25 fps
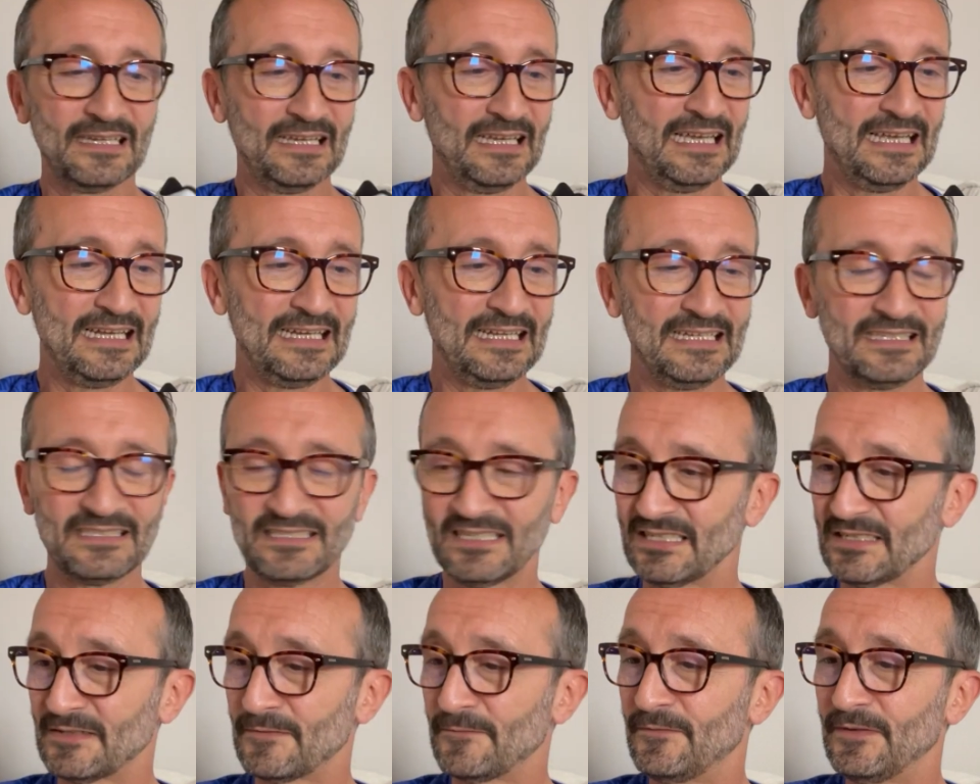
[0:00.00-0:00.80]
And it
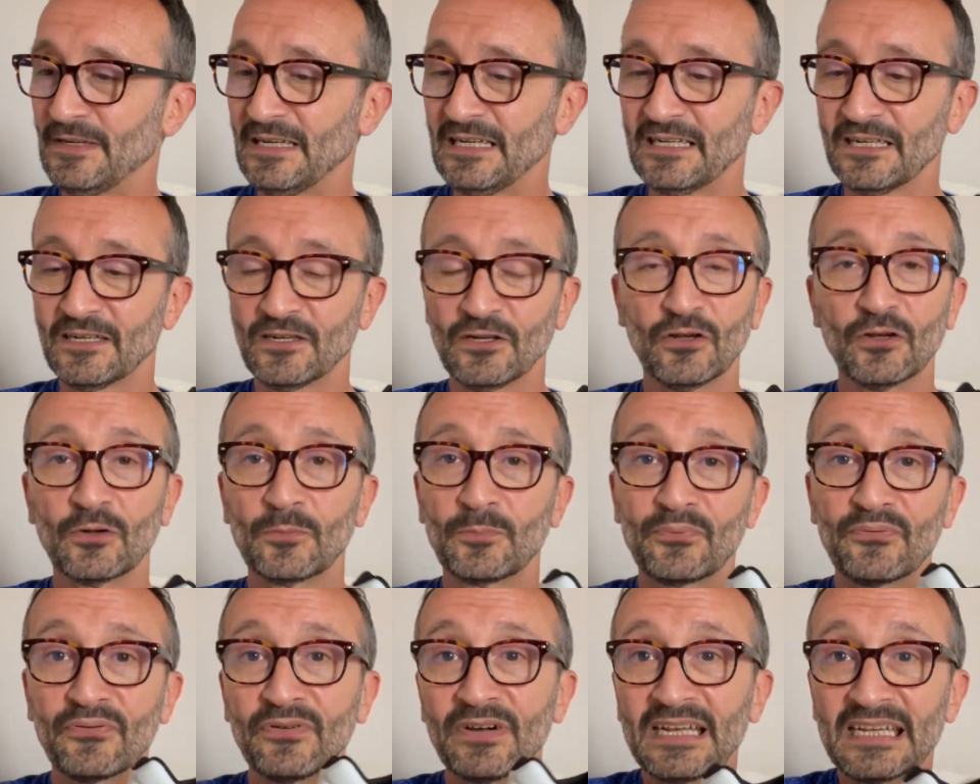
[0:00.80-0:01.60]
does feel and look
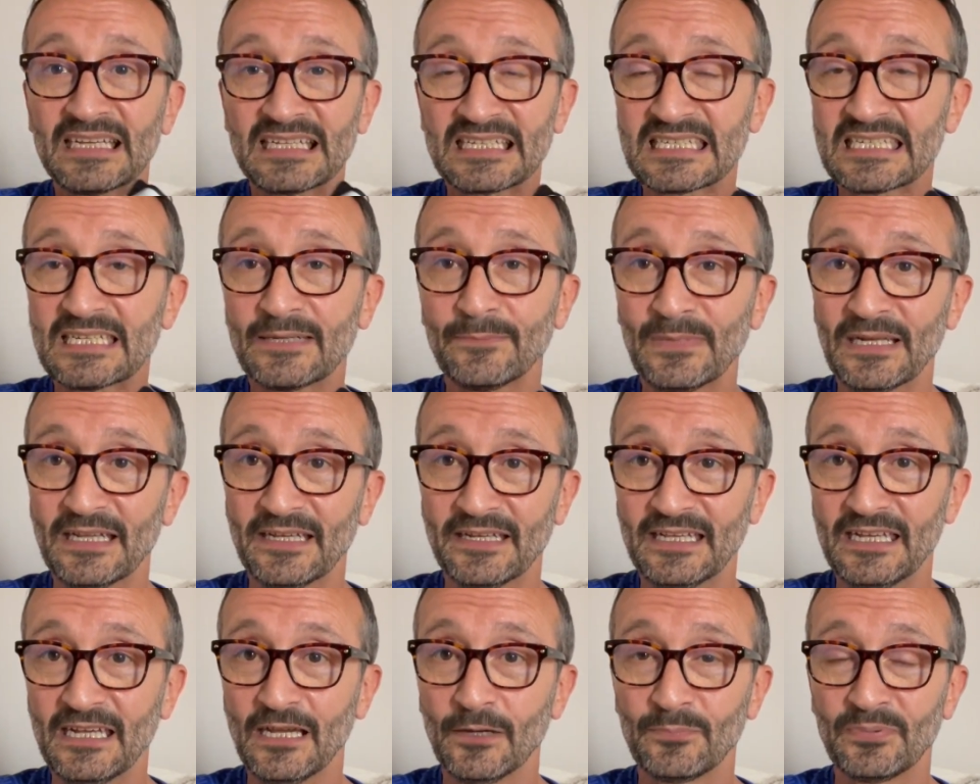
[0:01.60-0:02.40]
pretty similar,
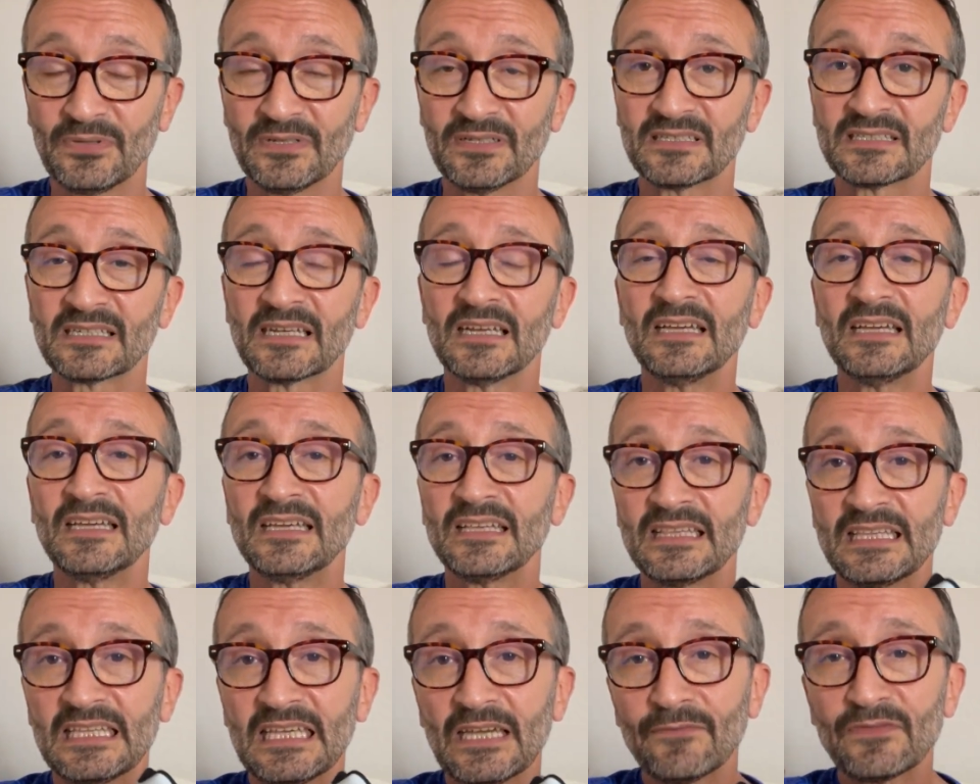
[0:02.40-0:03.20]
the uppers.
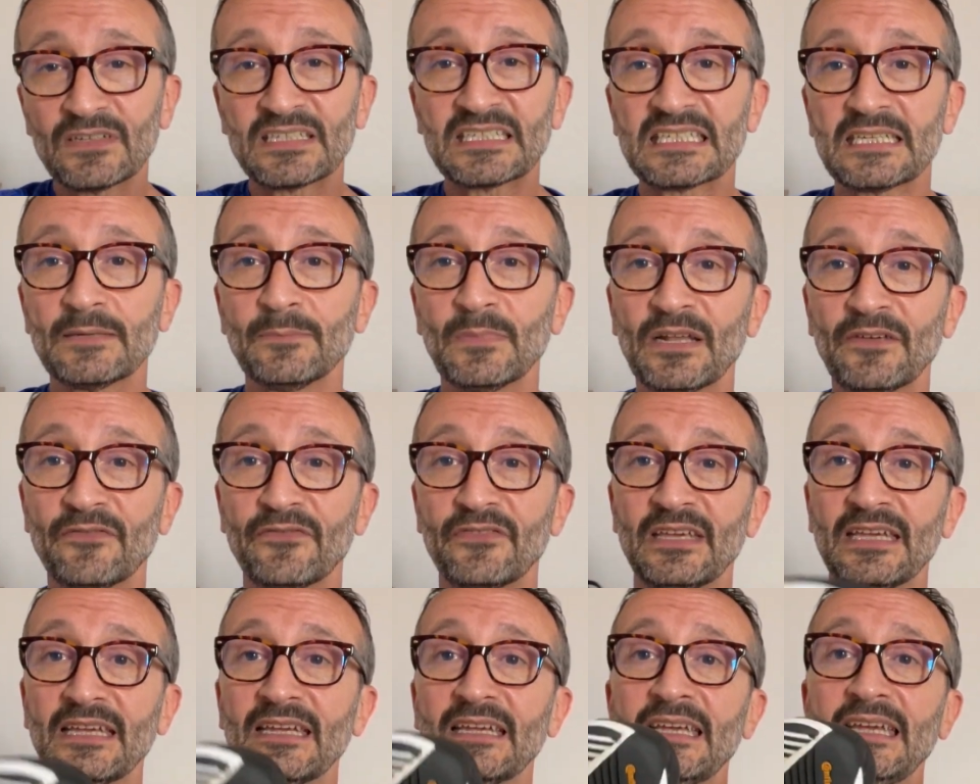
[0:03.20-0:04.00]
The other similar
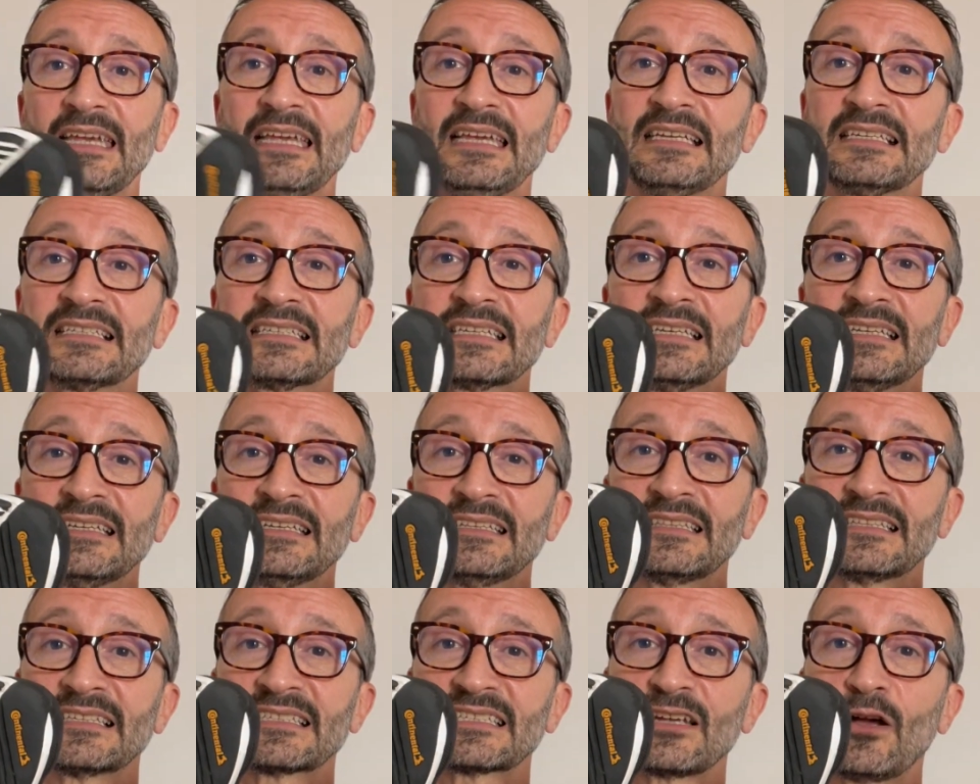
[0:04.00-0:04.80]
thing is
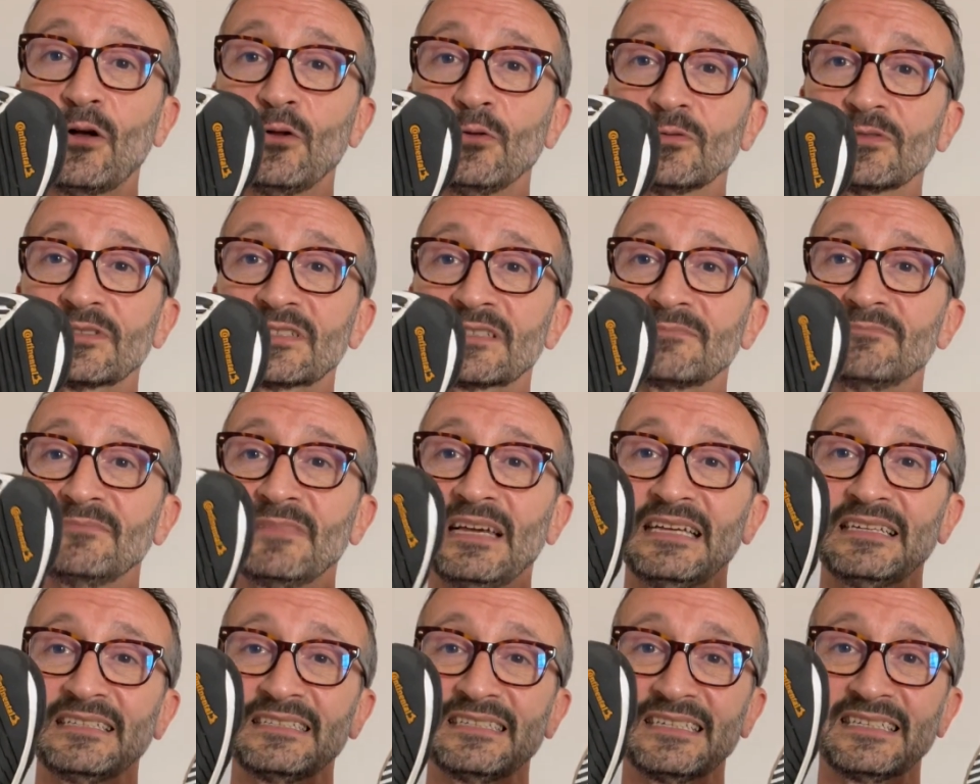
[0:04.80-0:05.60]
the soles.
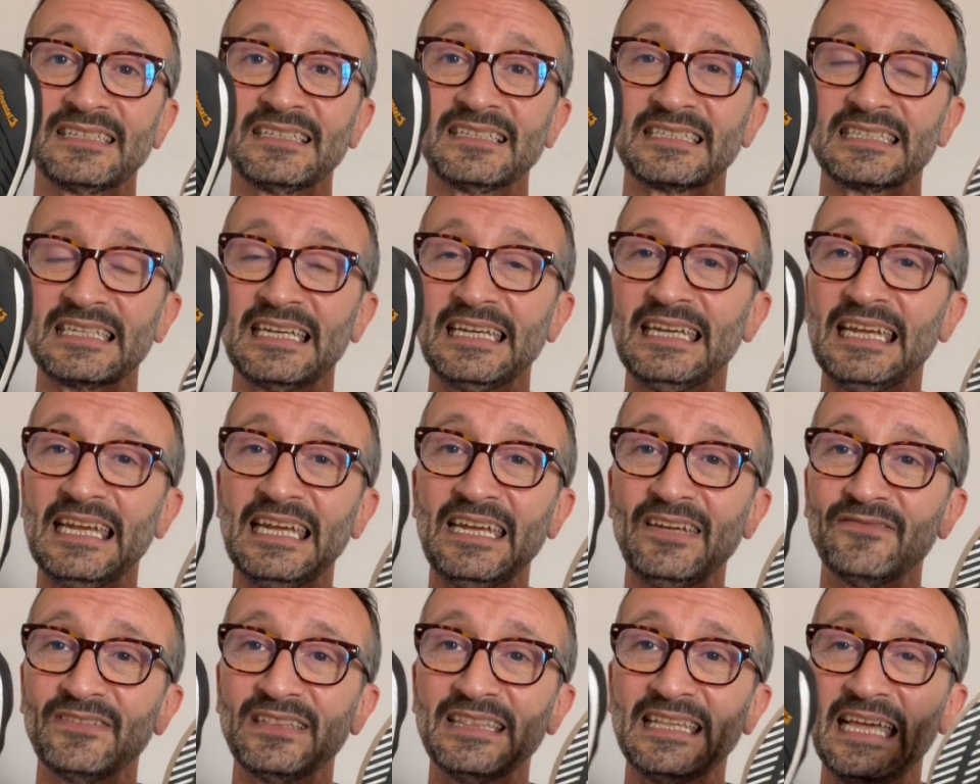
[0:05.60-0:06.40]
As you can see,
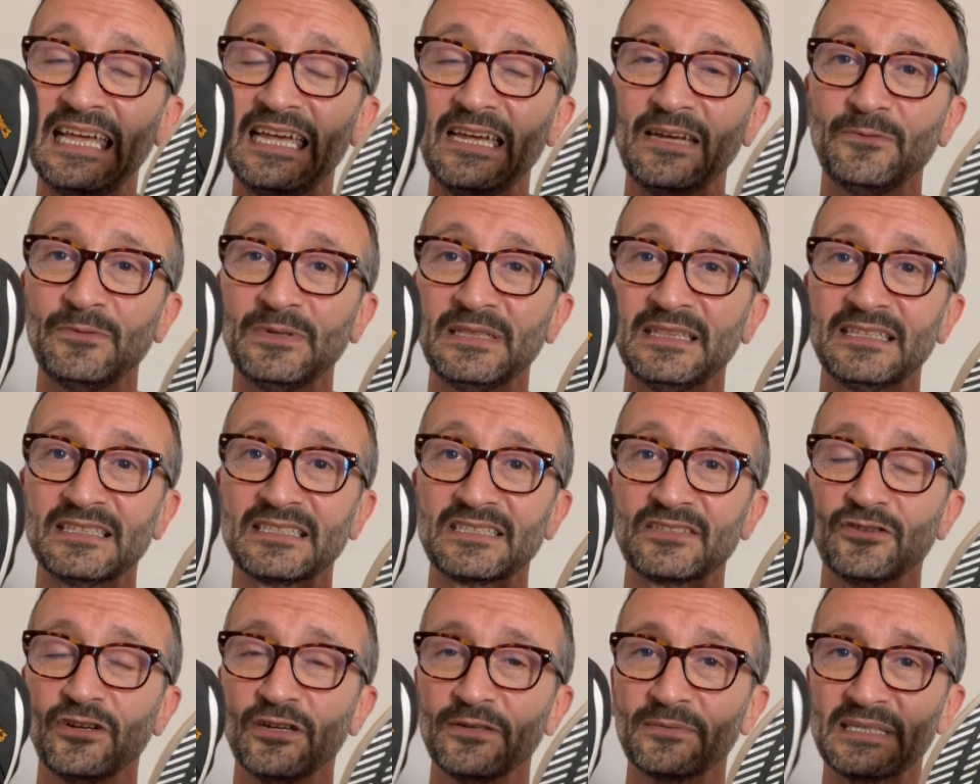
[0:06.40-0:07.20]
even there with the
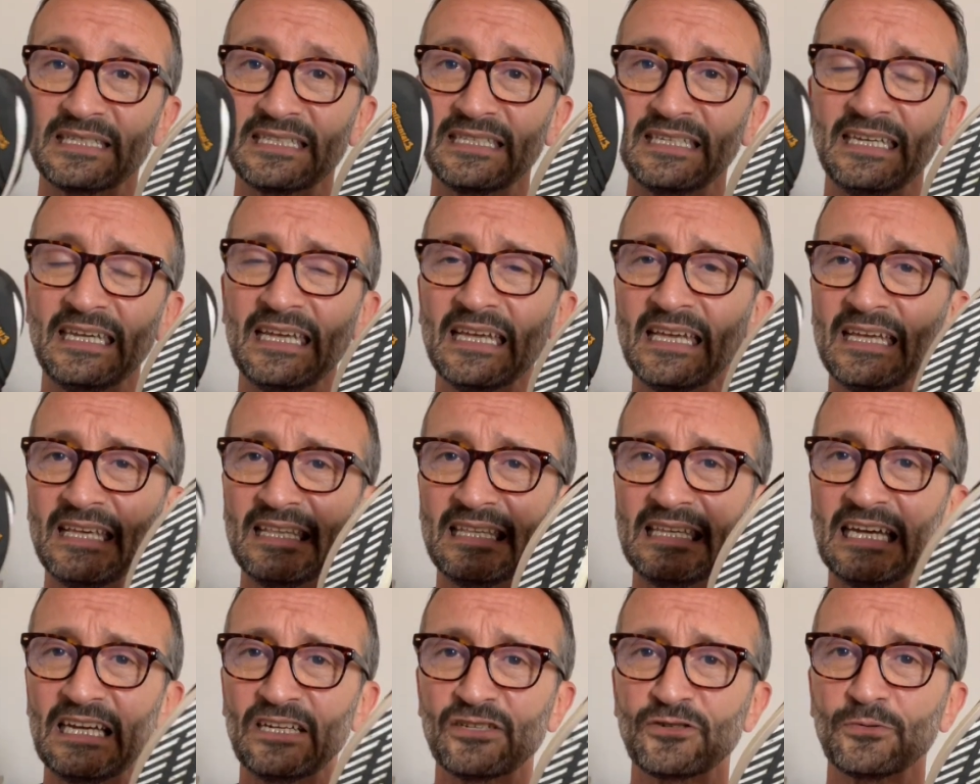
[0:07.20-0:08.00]
stripes, the
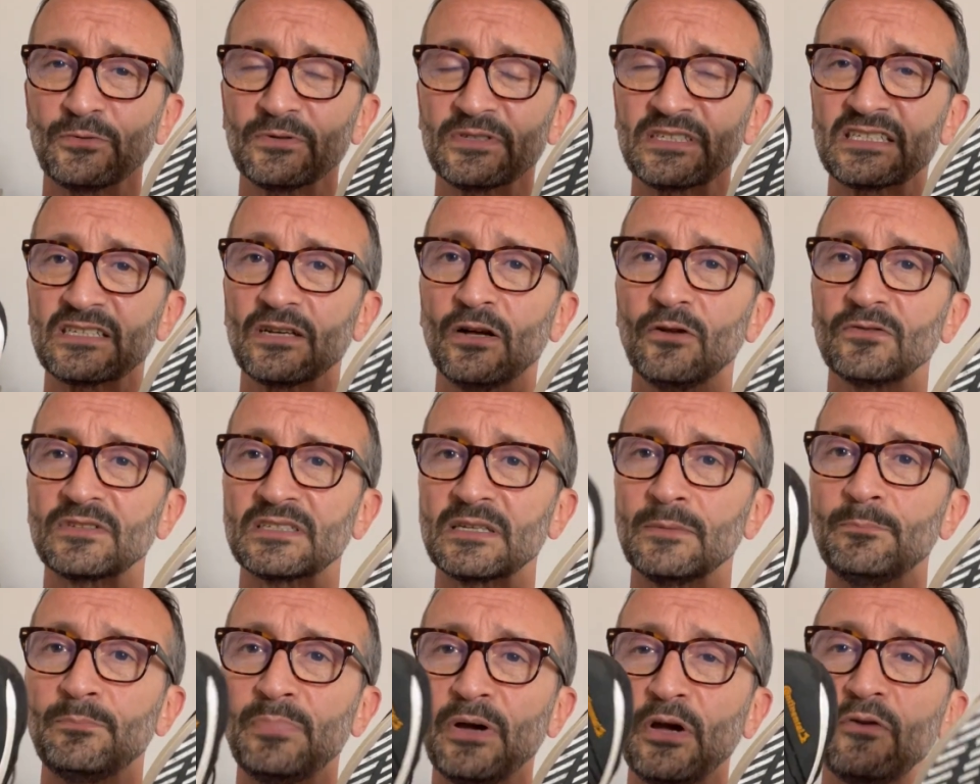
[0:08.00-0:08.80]
actual soles are
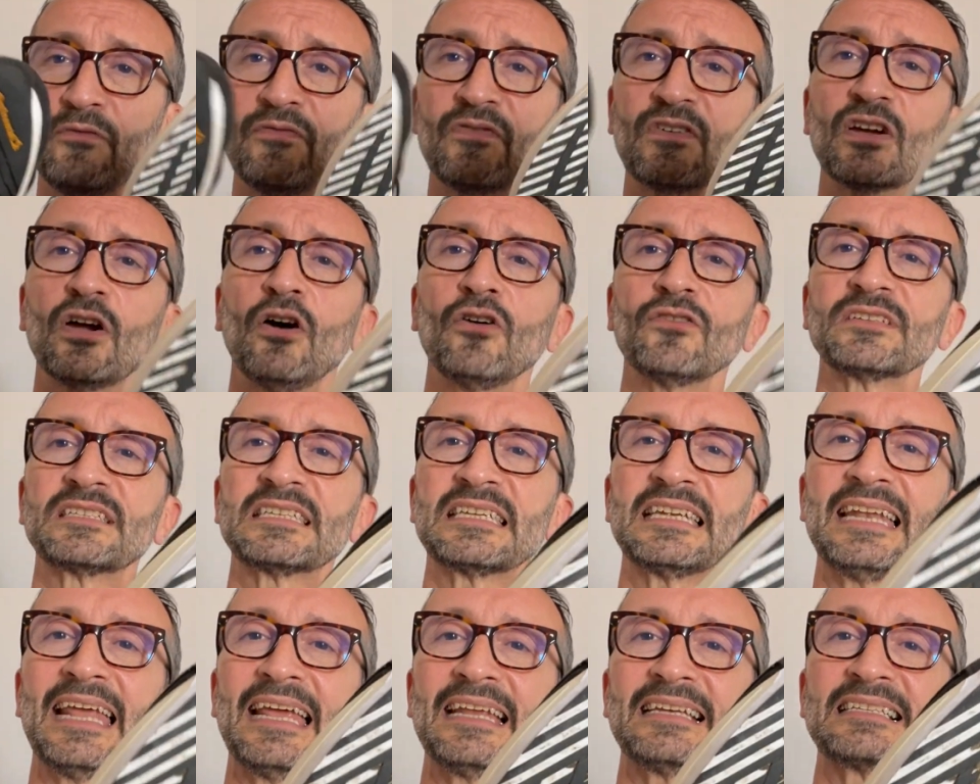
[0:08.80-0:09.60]
both
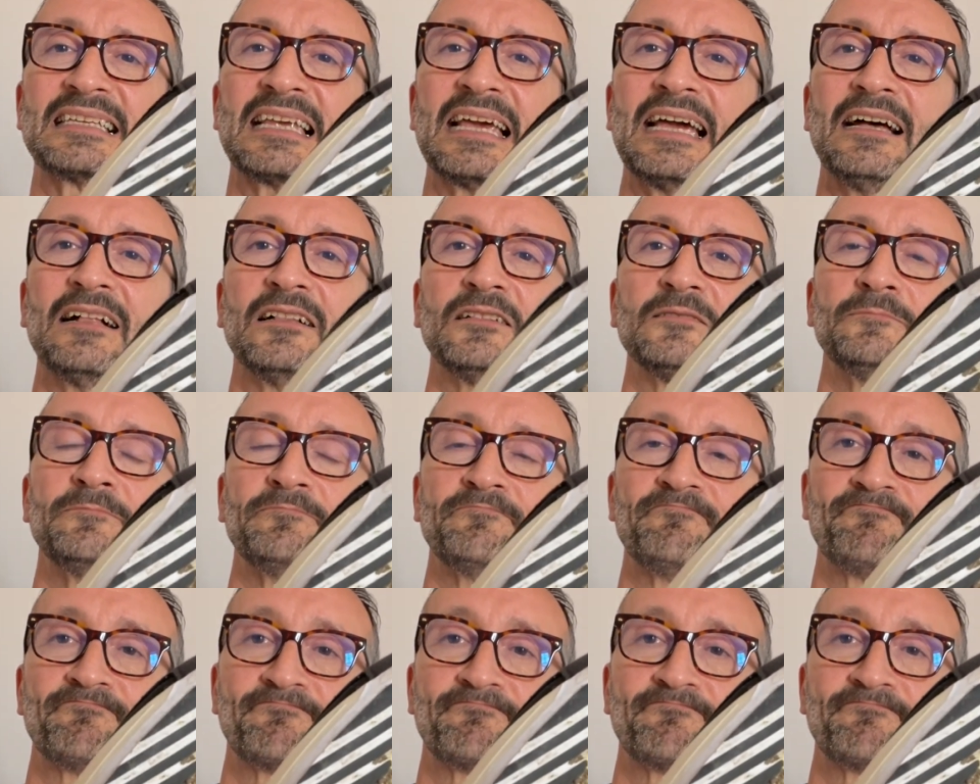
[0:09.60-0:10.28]
Continental.